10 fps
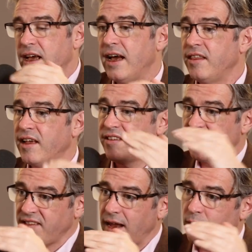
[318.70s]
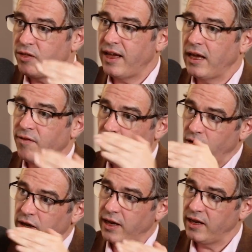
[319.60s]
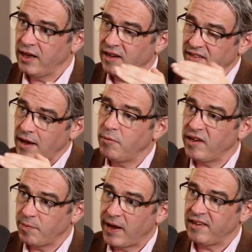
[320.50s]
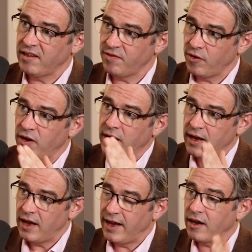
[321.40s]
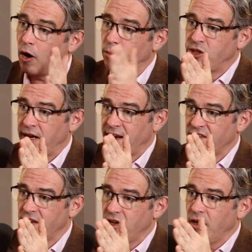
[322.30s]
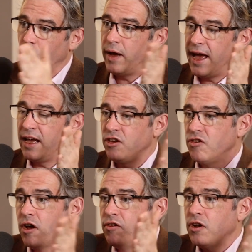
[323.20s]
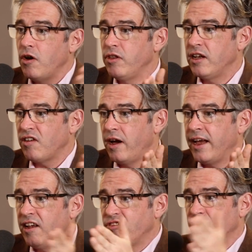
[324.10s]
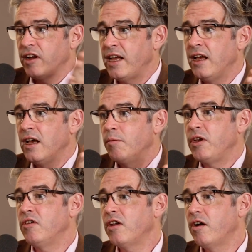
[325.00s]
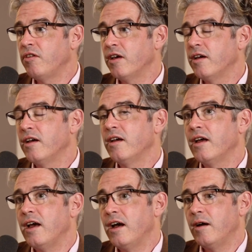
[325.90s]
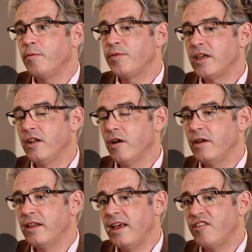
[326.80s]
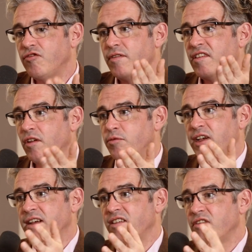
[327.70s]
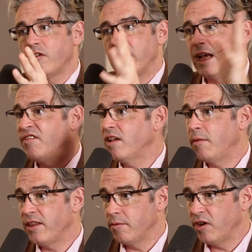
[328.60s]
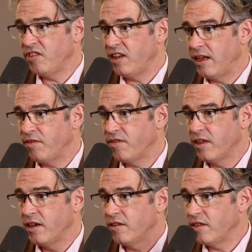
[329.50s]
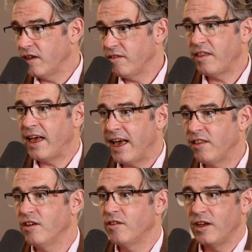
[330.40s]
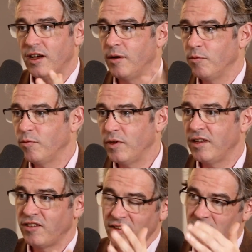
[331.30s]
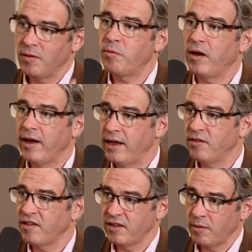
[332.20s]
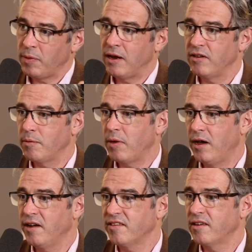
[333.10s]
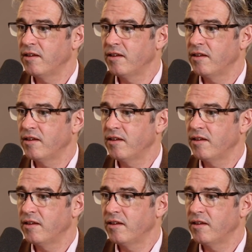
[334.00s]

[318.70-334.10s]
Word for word: And that's the same thing if you're looking at in assembly spaces for an object where you don't know the entire history, but you know that um, you know in the history of this object, it's not going to have some other motif that there that um, it doesn't apply, it doesn't appear in the past.